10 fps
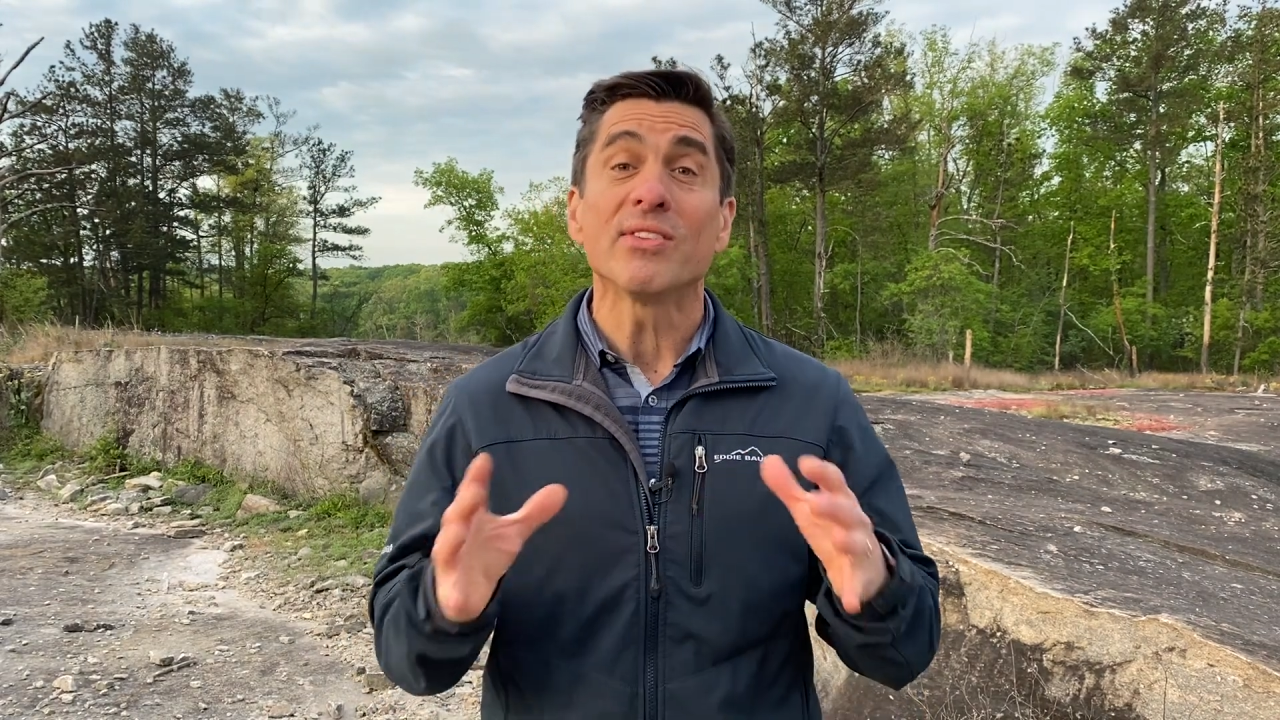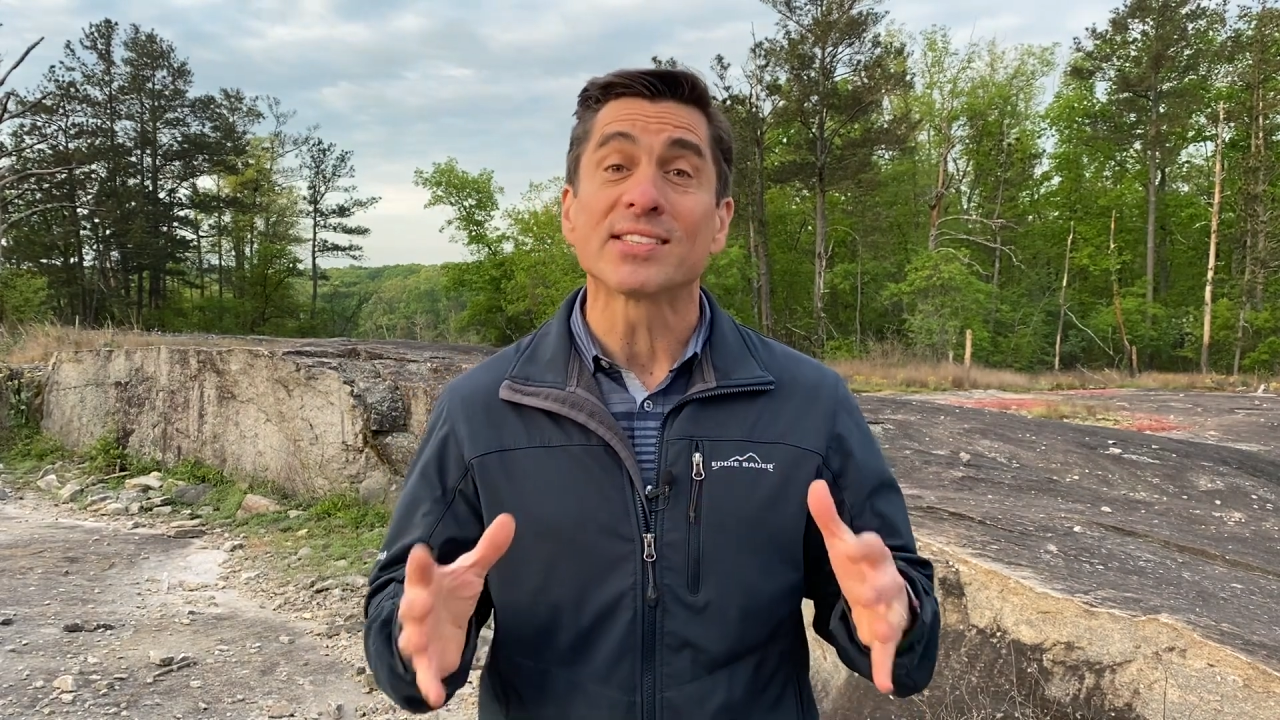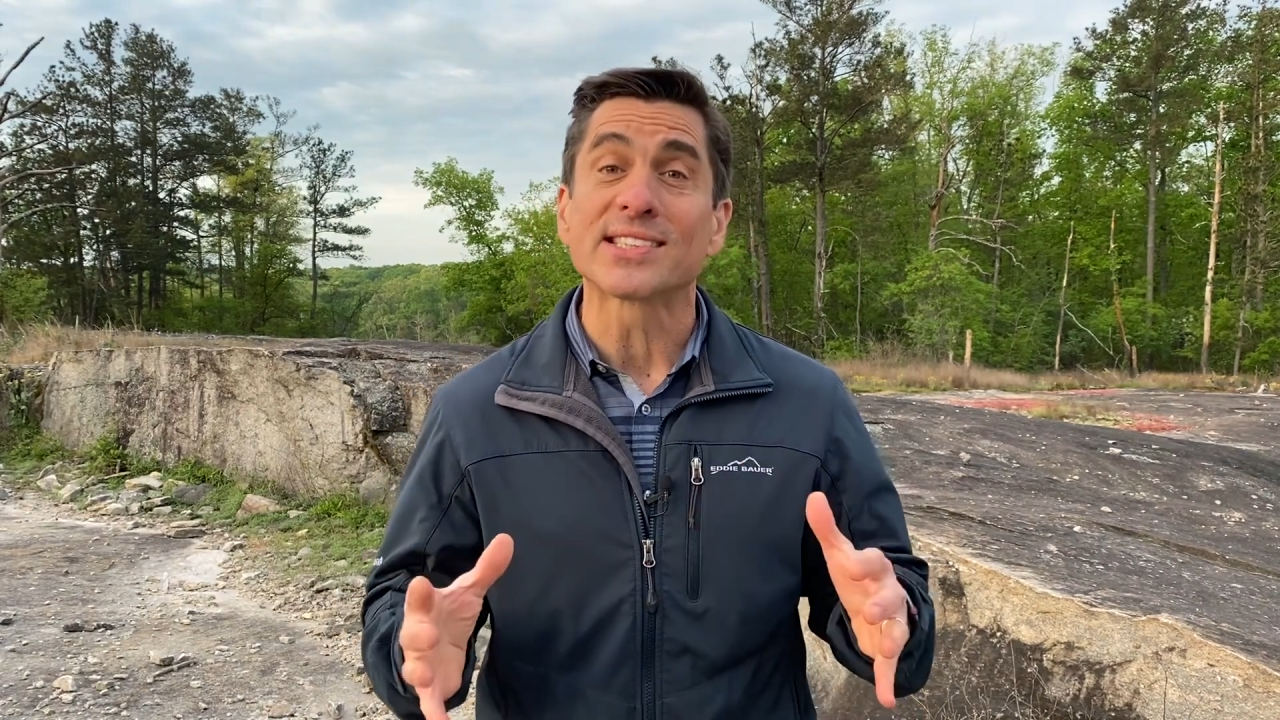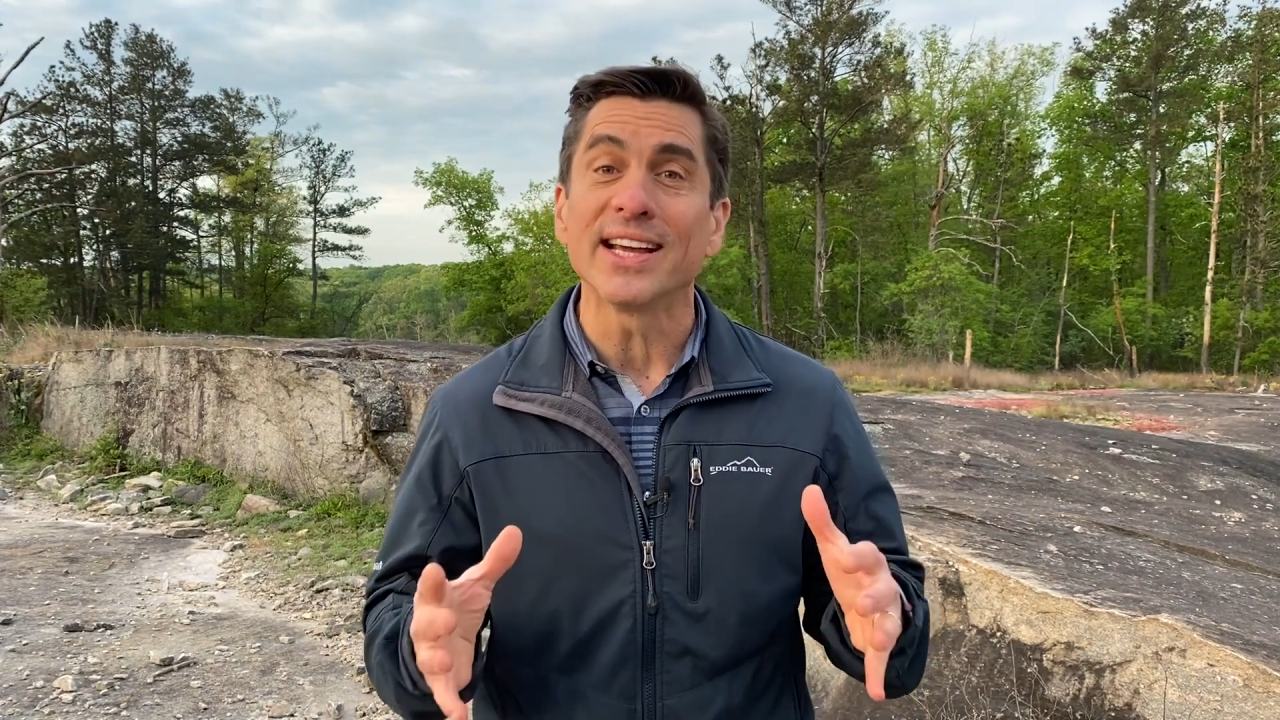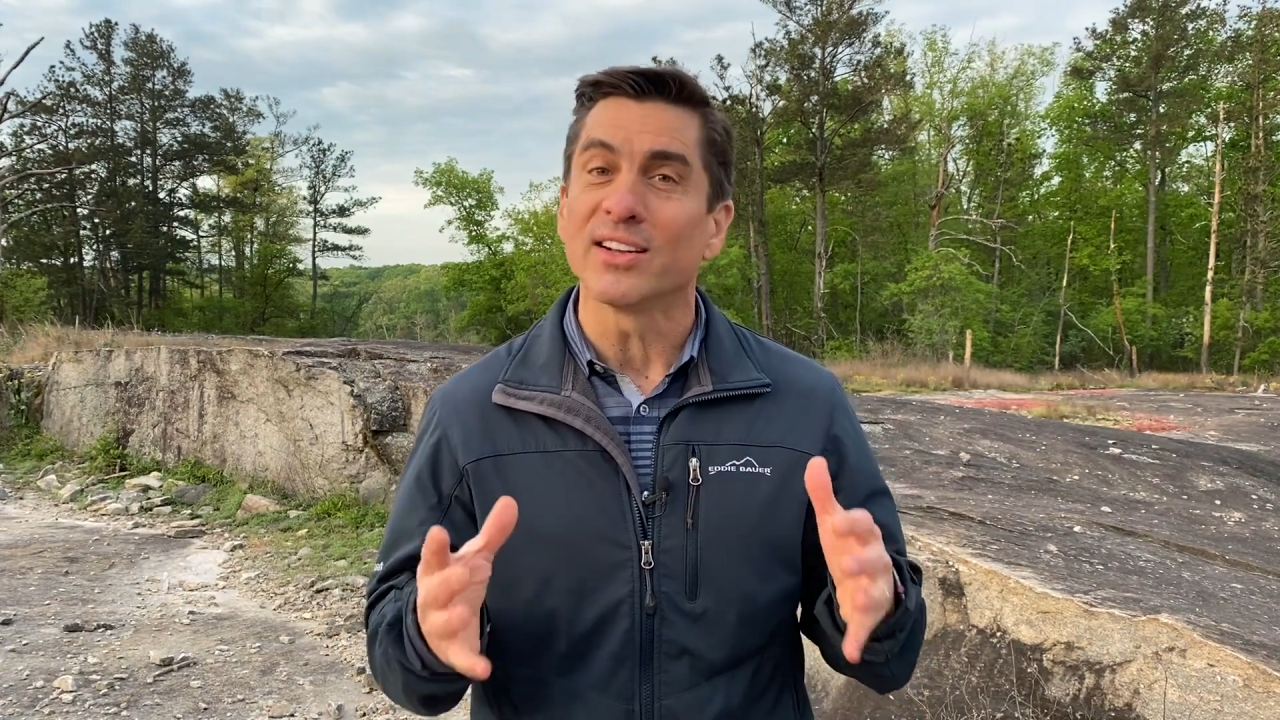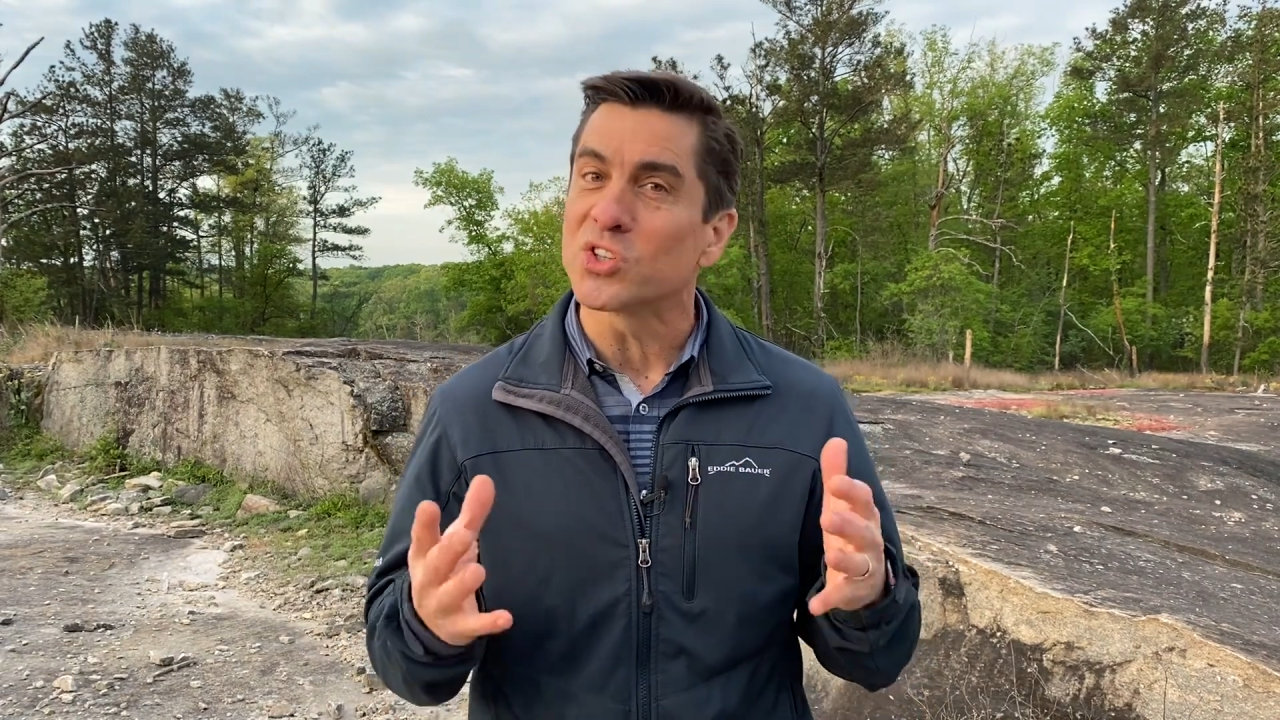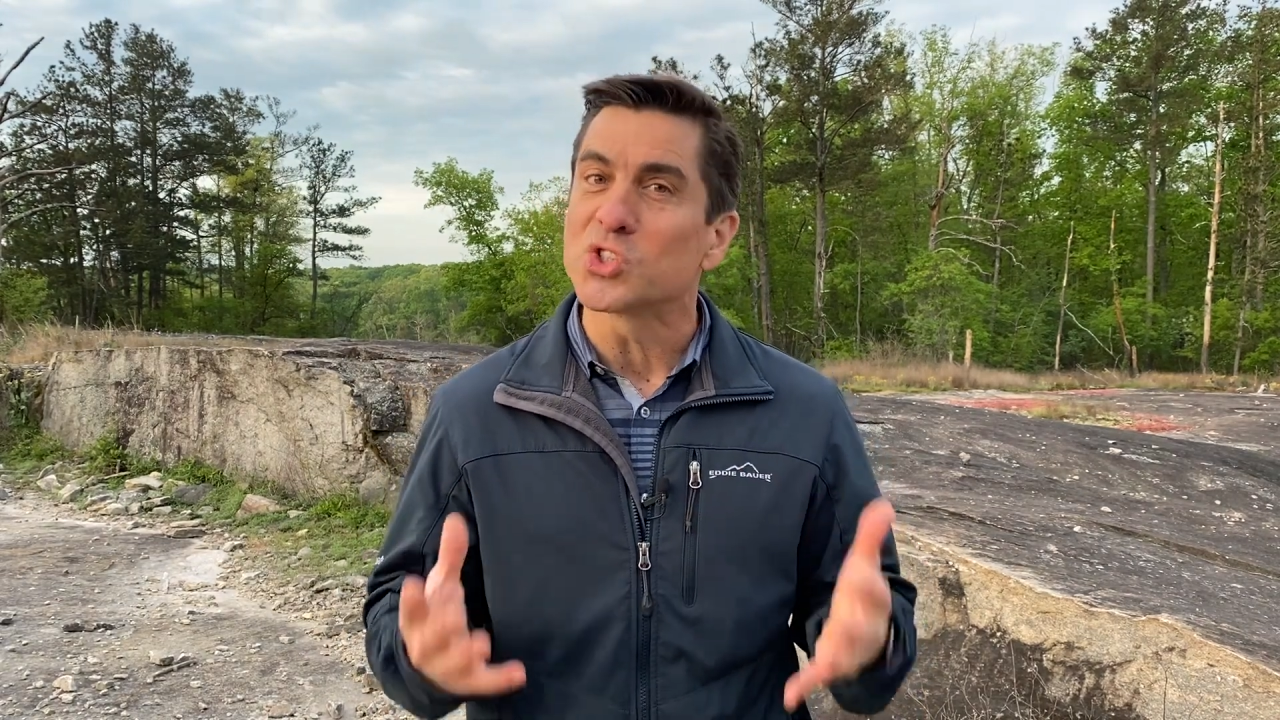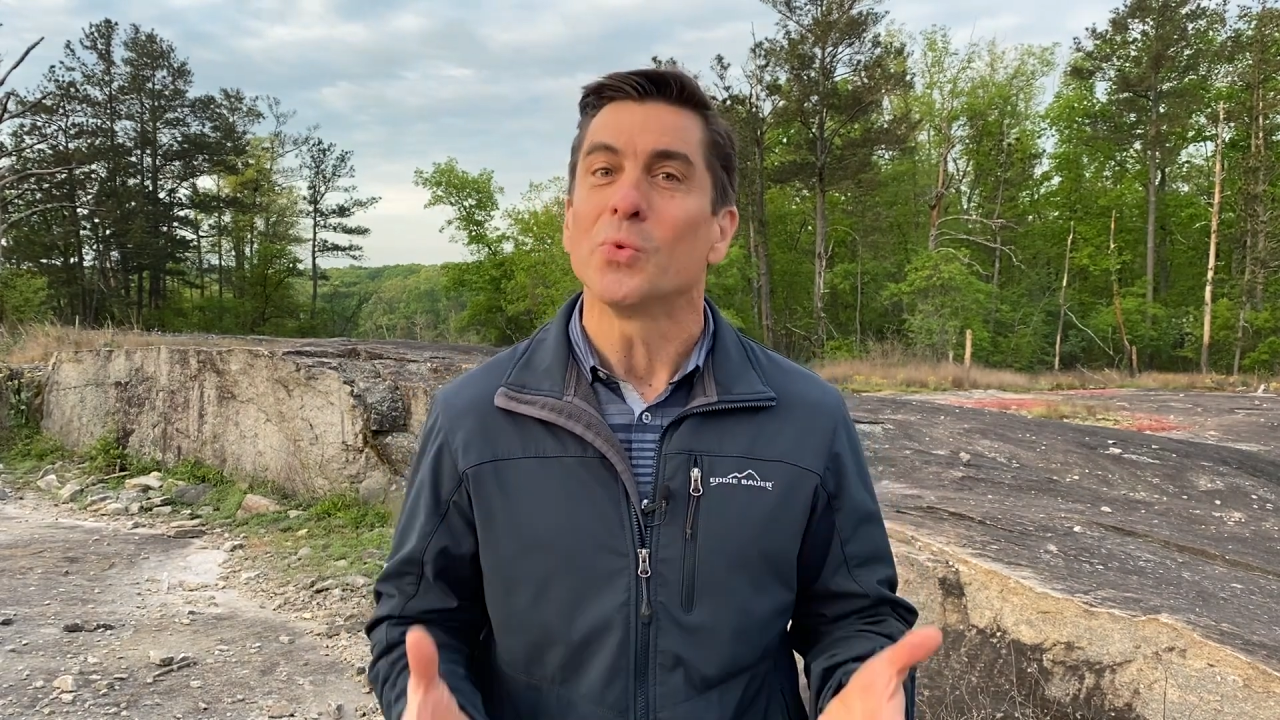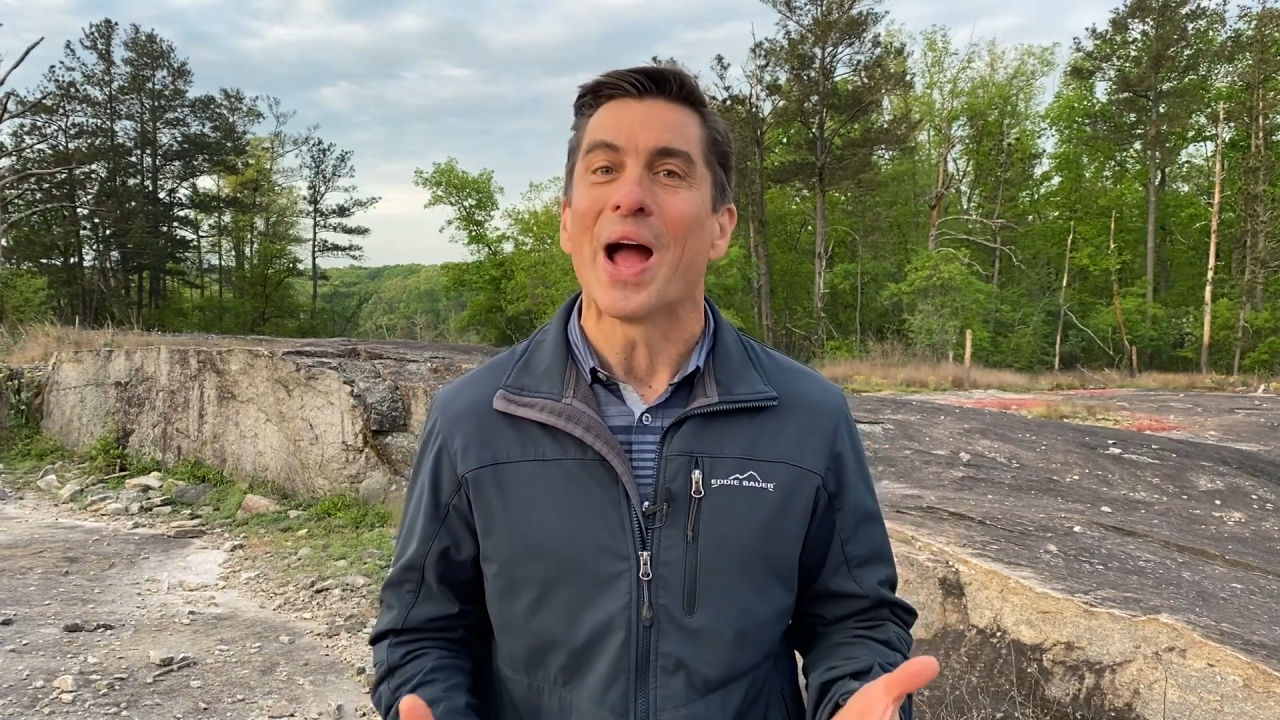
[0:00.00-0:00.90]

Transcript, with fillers: the skills to